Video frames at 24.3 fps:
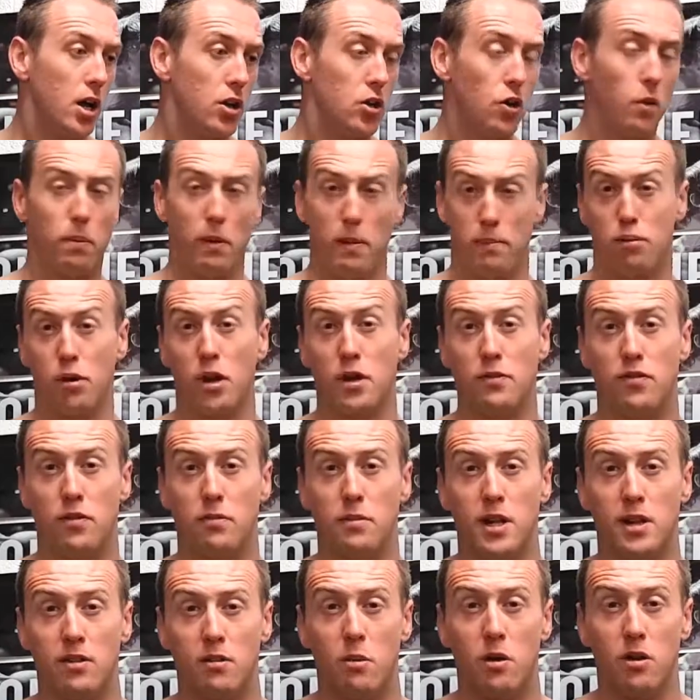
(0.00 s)
pretty
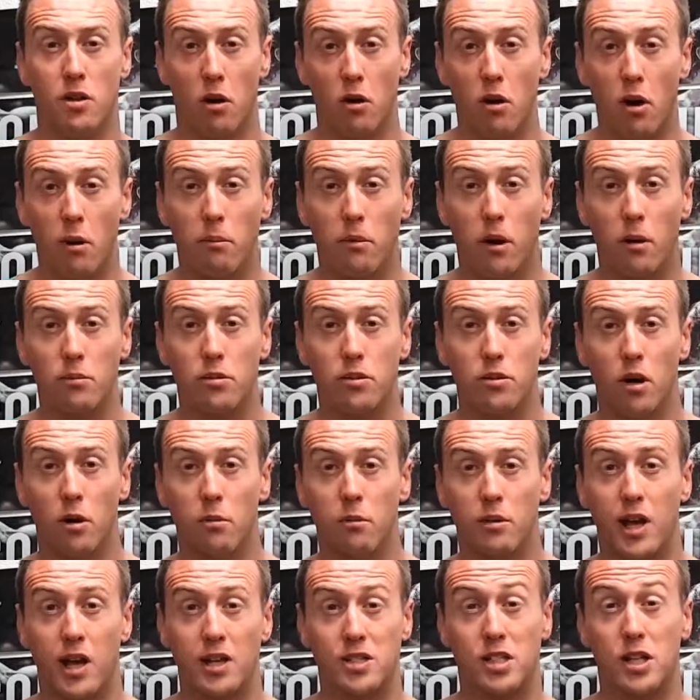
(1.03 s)
familiar with,
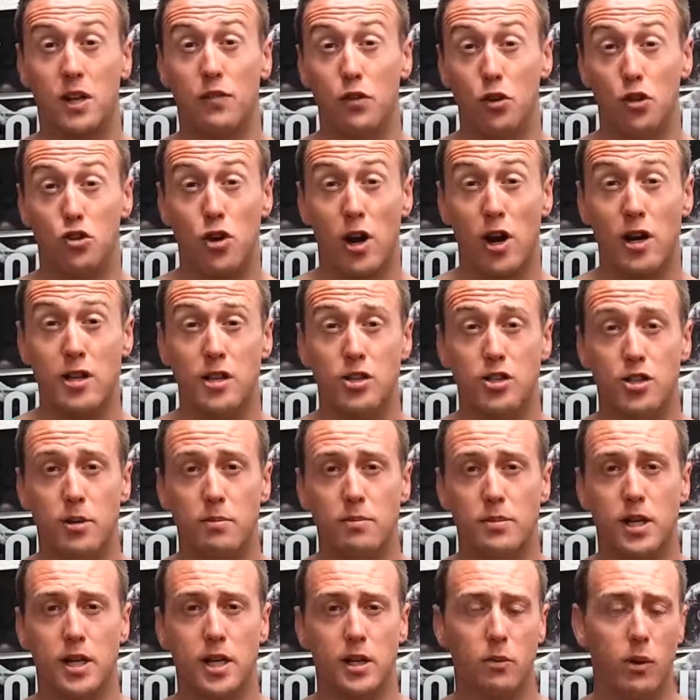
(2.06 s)
I'm guessing, if you train in the
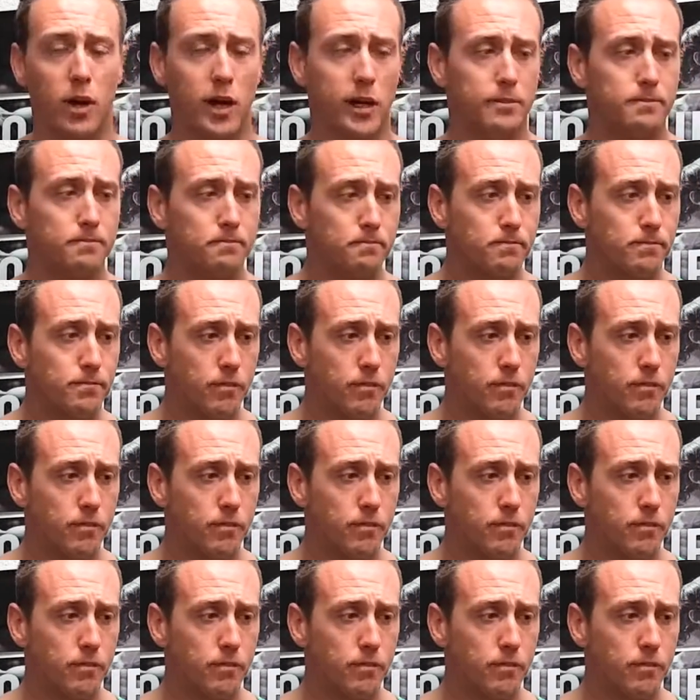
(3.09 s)
gyms anyway.